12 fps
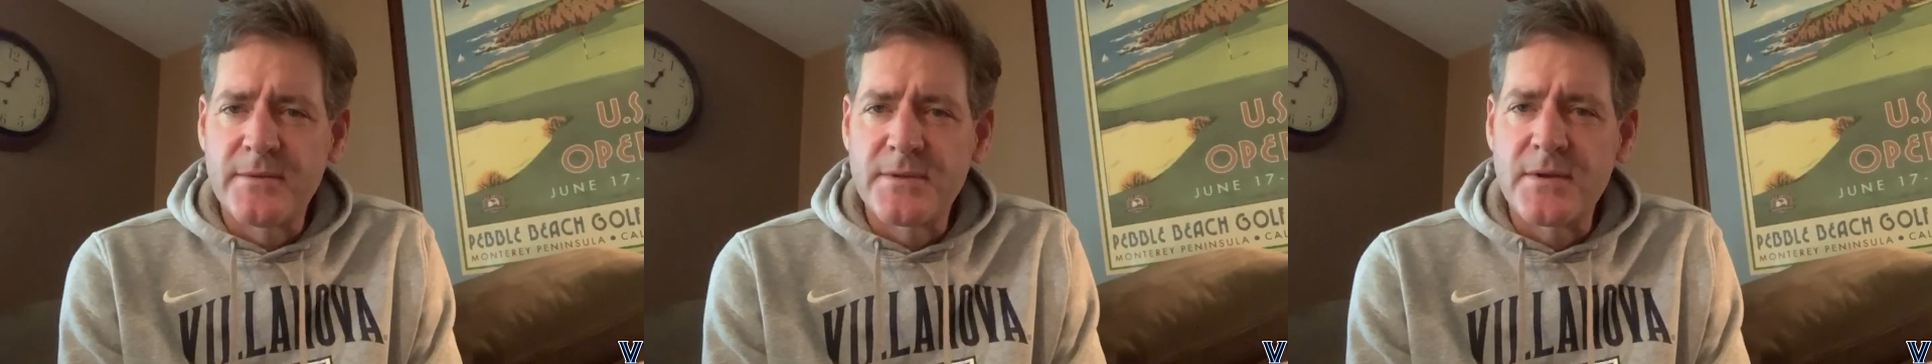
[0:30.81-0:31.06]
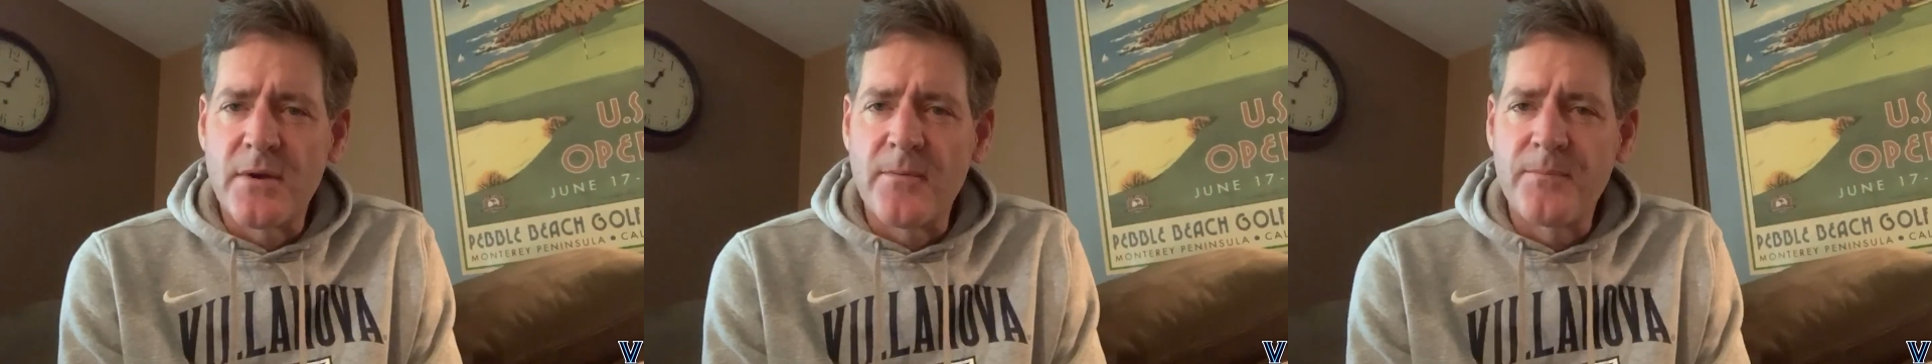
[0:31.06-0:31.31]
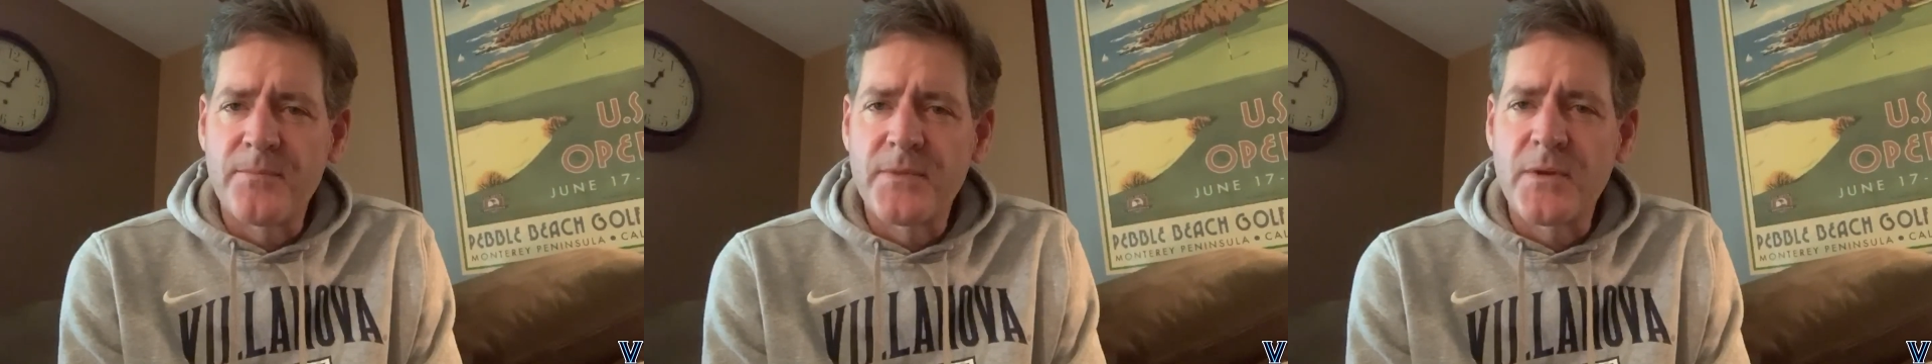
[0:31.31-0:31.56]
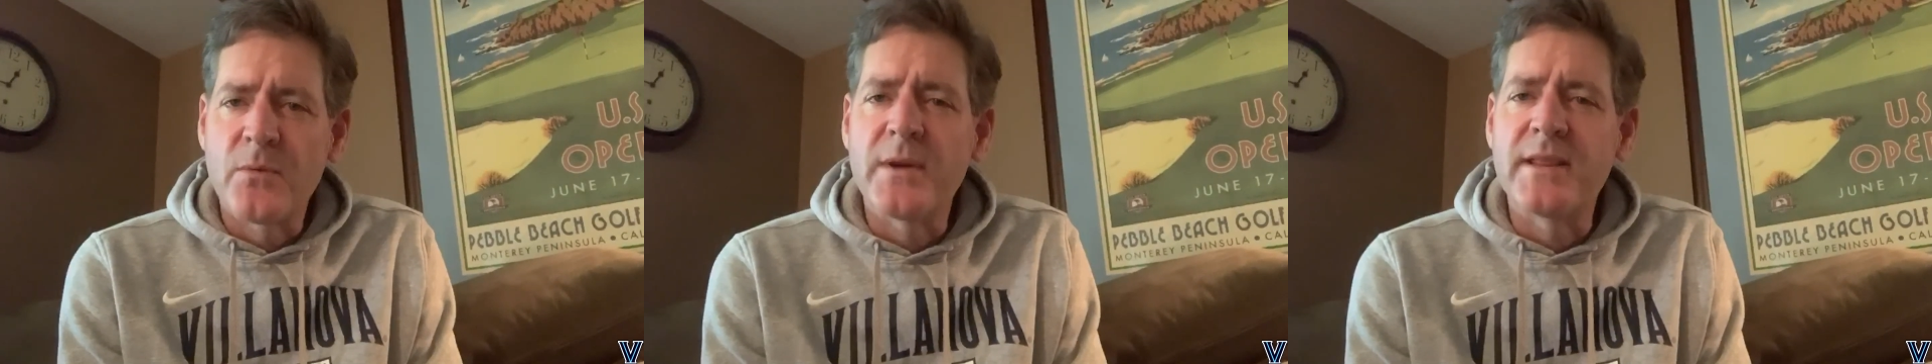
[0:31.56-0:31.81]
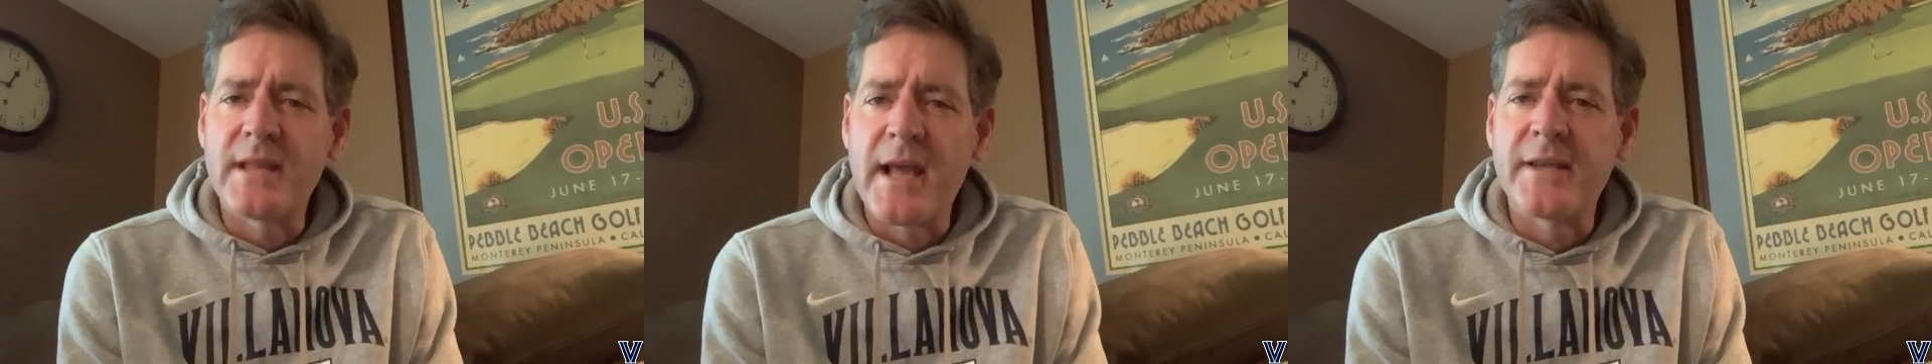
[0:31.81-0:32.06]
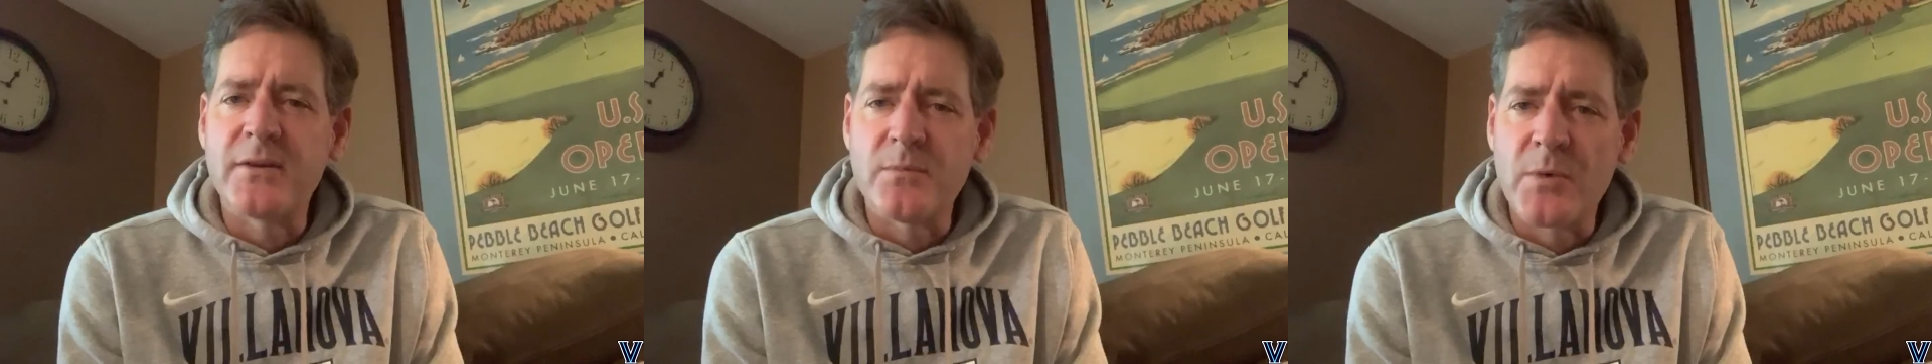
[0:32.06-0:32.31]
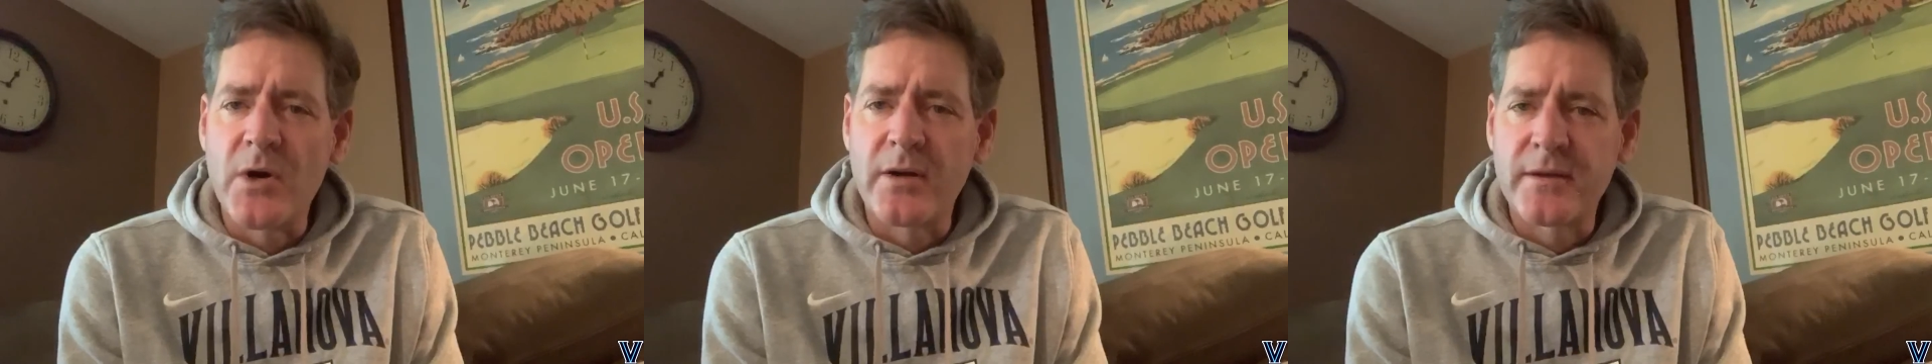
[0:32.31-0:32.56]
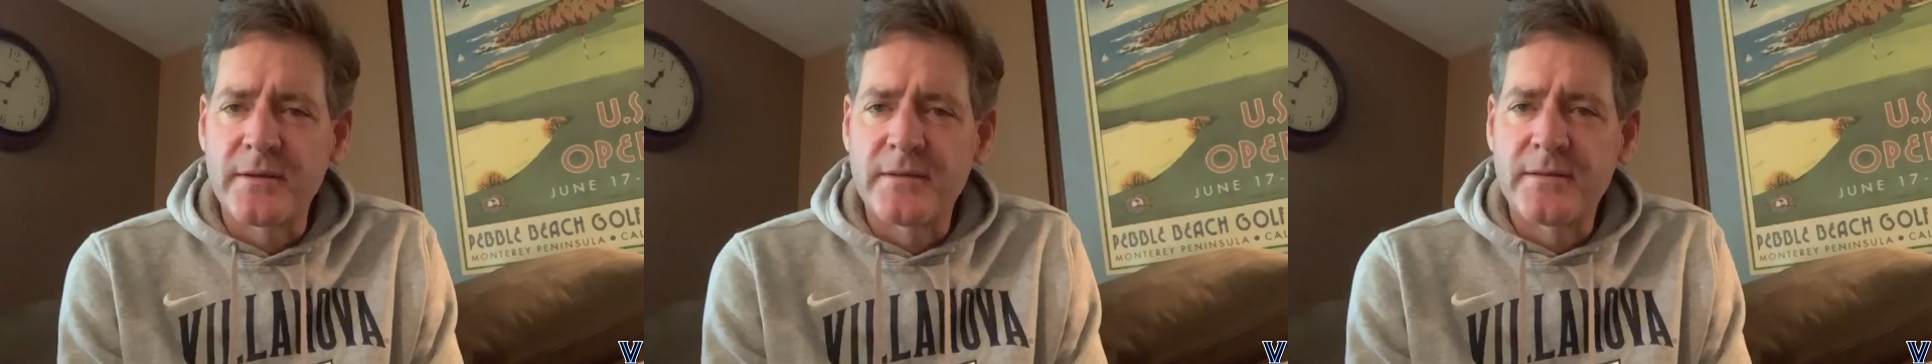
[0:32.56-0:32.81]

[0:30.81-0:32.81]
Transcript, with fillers: So we thank you, Mark.